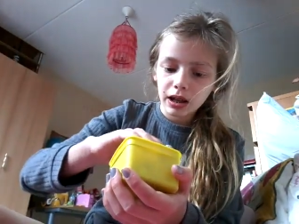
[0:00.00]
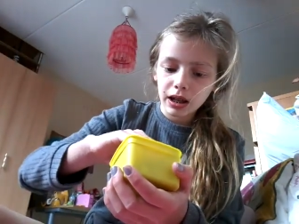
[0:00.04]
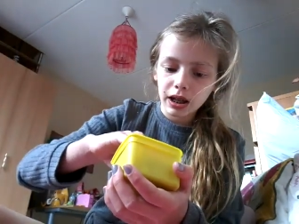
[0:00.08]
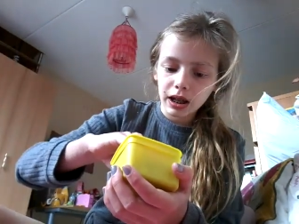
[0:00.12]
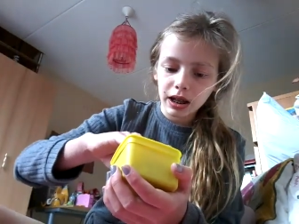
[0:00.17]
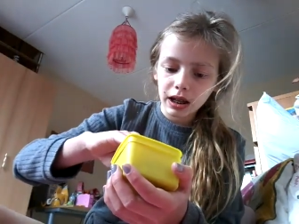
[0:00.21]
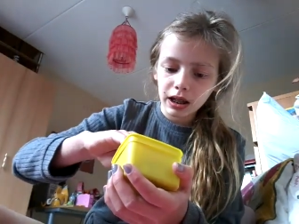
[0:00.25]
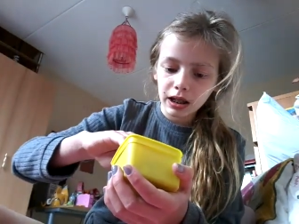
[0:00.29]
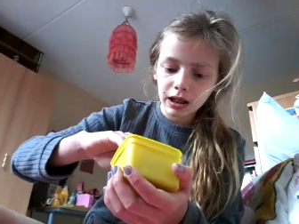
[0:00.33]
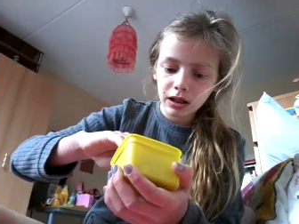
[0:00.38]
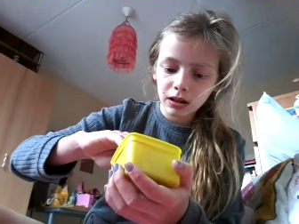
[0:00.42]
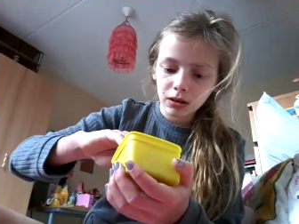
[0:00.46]

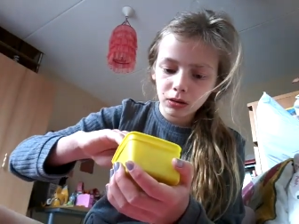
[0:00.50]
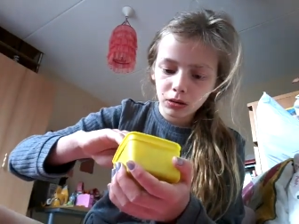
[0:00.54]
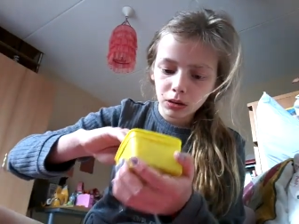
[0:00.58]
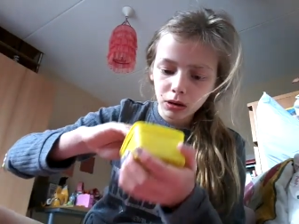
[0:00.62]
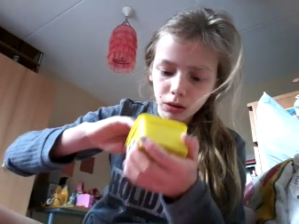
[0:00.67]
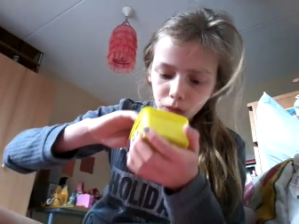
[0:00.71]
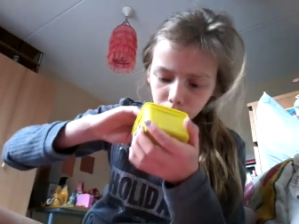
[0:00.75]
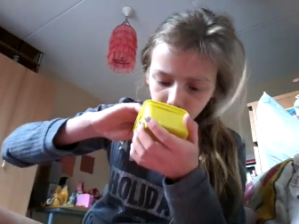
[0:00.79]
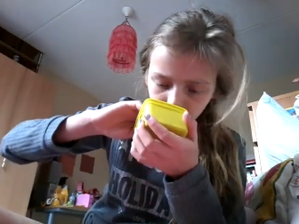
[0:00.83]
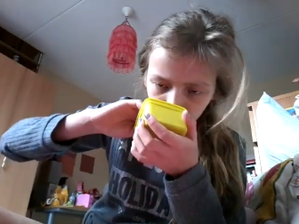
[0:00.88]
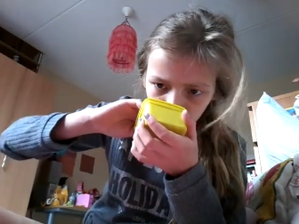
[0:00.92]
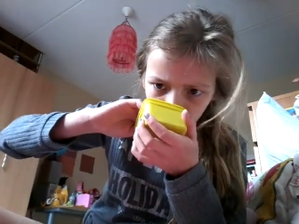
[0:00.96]
And
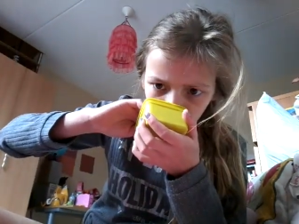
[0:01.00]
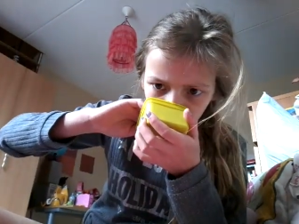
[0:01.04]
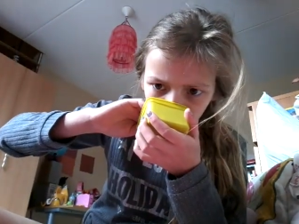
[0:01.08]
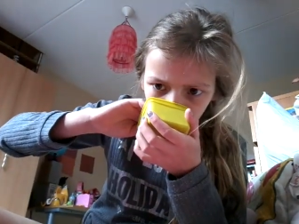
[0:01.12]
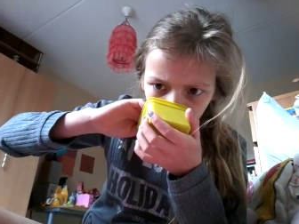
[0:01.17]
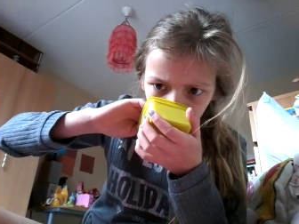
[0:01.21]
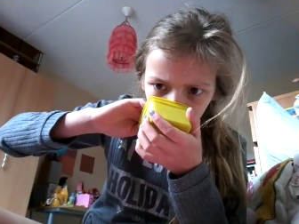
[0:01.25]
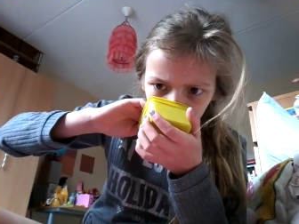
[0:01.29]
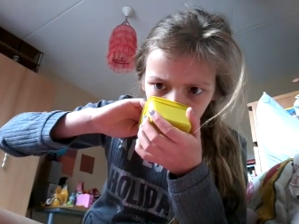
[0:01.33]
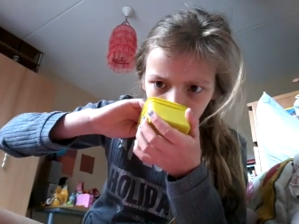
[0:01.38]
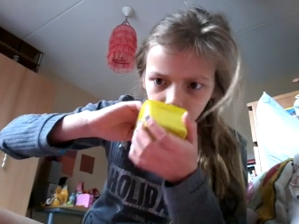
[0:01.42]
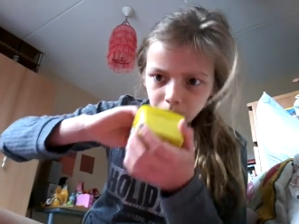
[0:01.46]
whoa,
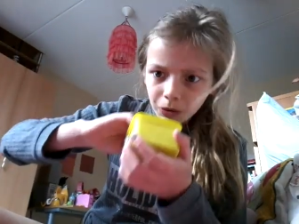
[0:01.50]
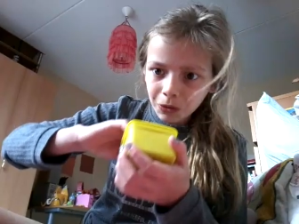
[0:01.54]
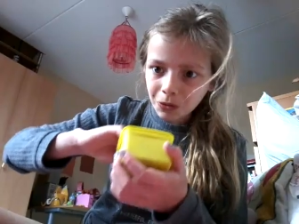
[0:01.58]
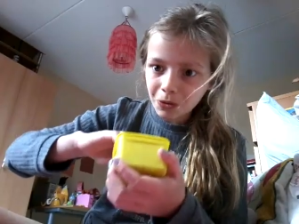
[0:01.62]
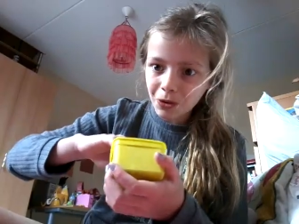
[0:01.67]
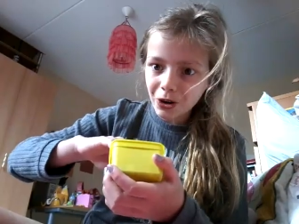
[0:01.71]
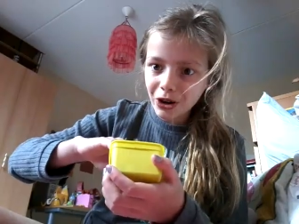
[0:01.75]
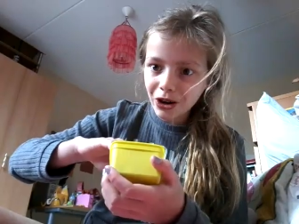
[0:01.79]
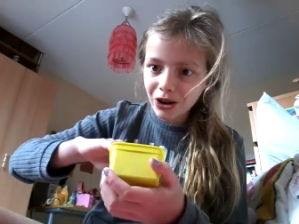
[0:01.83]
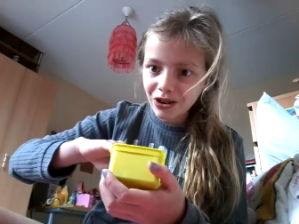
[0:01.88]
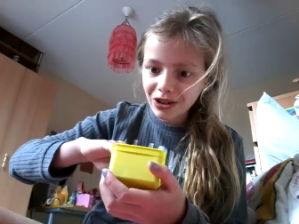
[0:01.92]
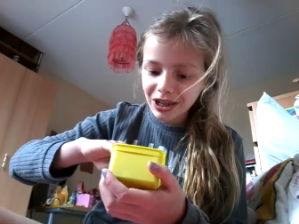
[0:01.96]

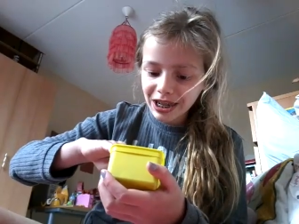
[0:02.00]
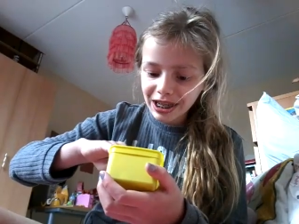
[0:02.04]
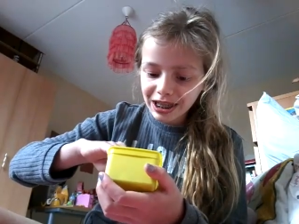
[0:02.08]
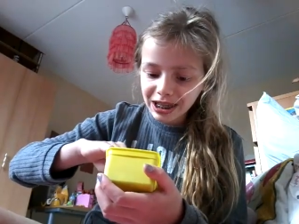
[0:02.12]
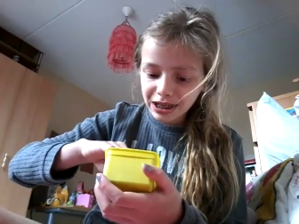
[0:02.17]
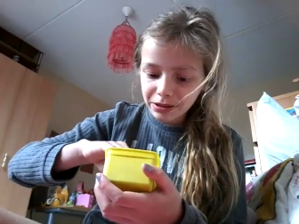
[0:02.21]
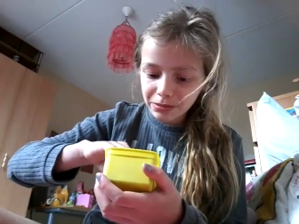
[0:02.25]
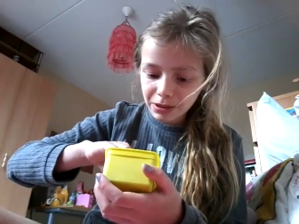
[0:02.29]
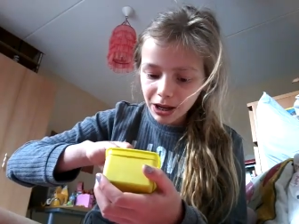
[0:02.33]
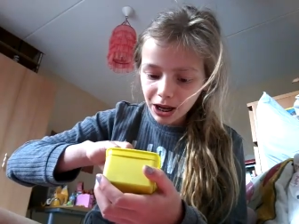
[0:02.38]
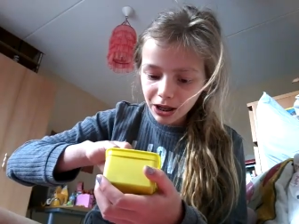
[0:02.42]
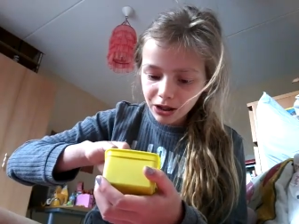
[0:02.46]
it
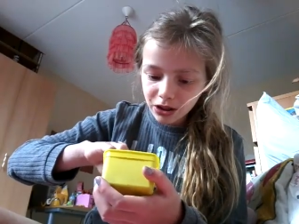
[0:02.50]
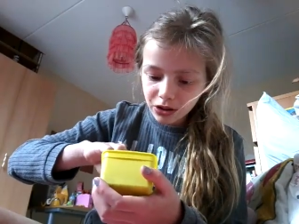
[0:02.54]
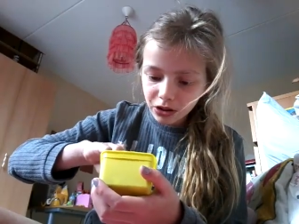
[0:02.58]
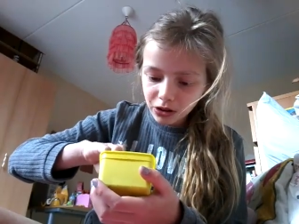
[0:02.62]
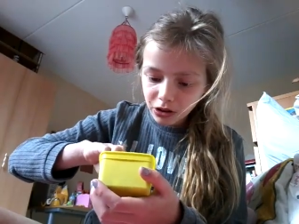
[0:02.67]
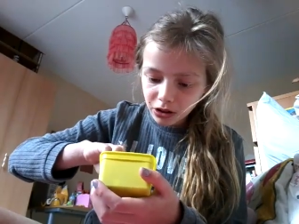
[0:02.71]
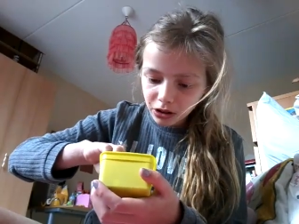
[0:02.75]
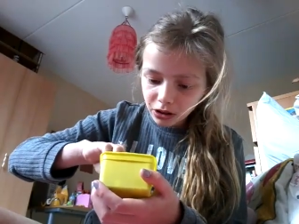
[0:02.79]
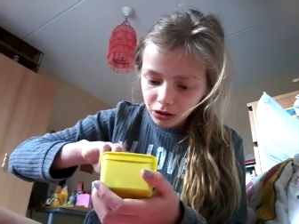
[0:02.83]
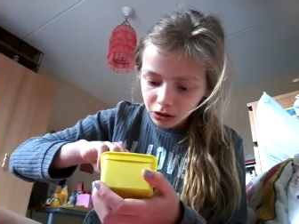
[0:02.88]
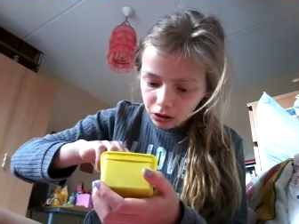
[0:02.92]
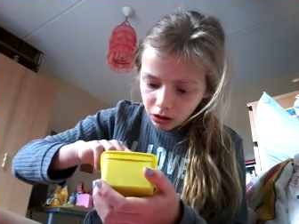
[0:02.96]
smells
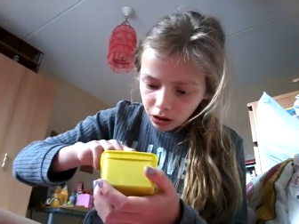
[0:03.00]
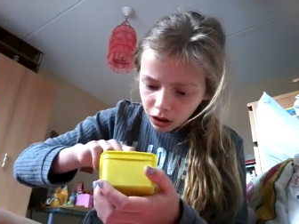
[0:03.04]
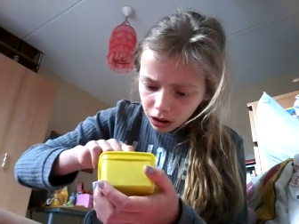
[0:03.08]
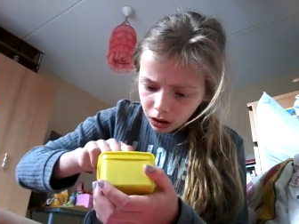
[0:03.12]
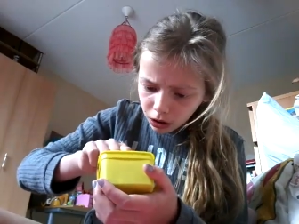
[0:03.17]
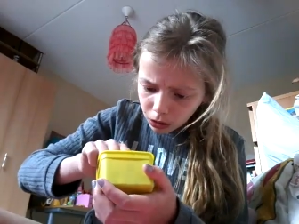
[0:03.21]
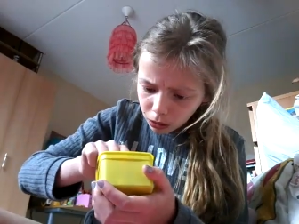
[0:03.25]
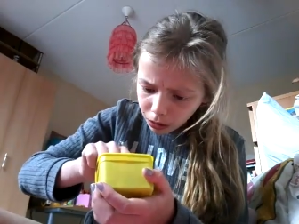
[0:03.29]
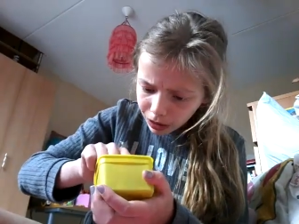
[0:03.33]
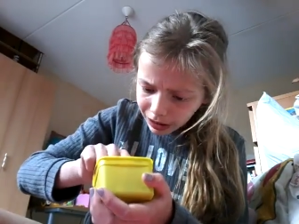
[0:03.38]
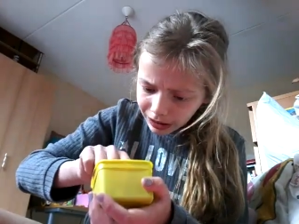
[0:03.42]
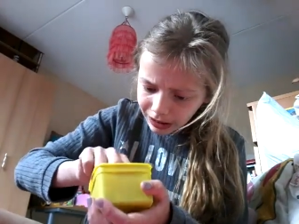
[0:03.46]
good.
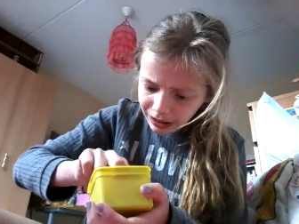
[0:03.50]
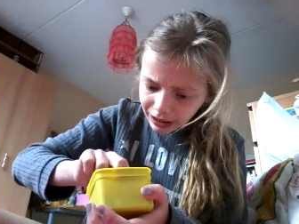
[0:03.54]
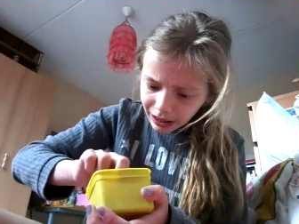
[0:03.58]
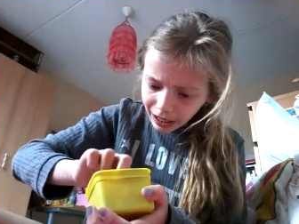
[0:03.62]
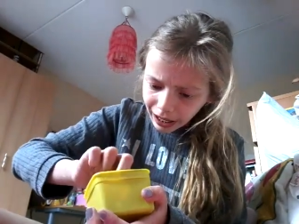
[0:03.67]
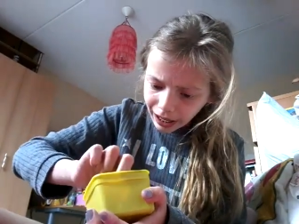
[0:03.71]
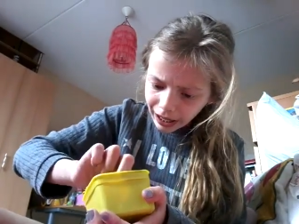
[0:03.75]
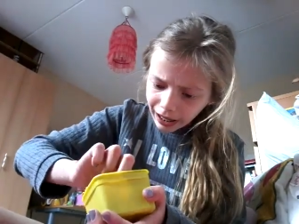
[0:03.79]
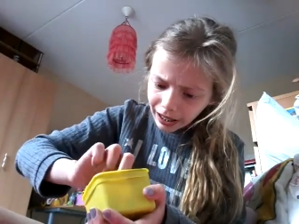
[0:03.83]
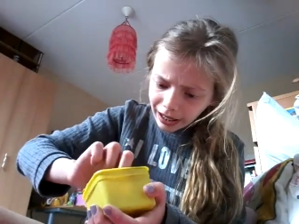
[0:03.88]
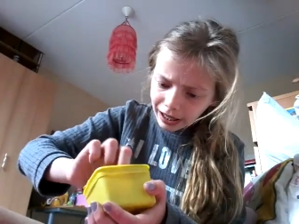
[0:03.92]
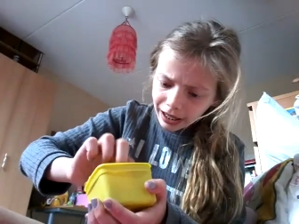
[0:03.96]
Oh, what the
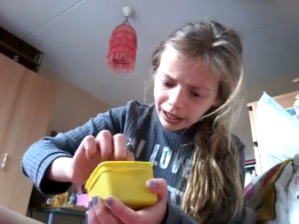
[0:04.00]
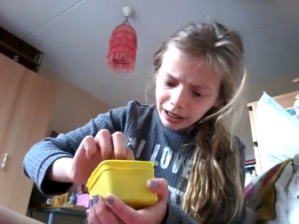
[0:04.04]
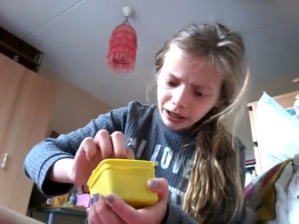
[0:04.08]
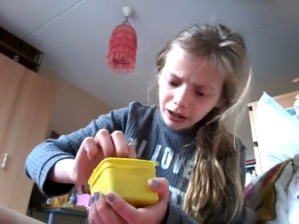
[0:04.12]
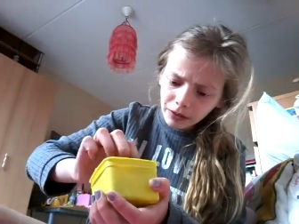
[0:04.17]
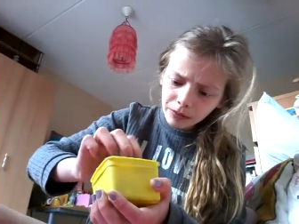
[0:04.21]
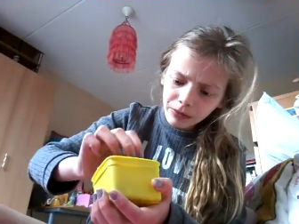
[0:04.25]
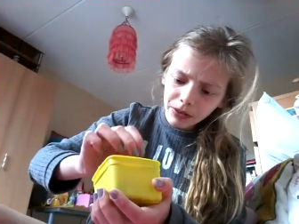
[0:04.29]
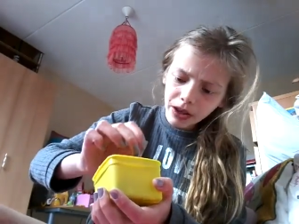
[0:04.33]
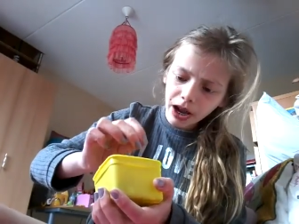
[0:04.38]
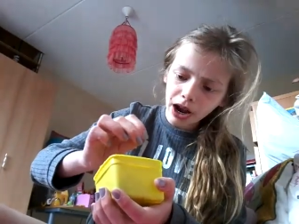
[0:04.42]
heck?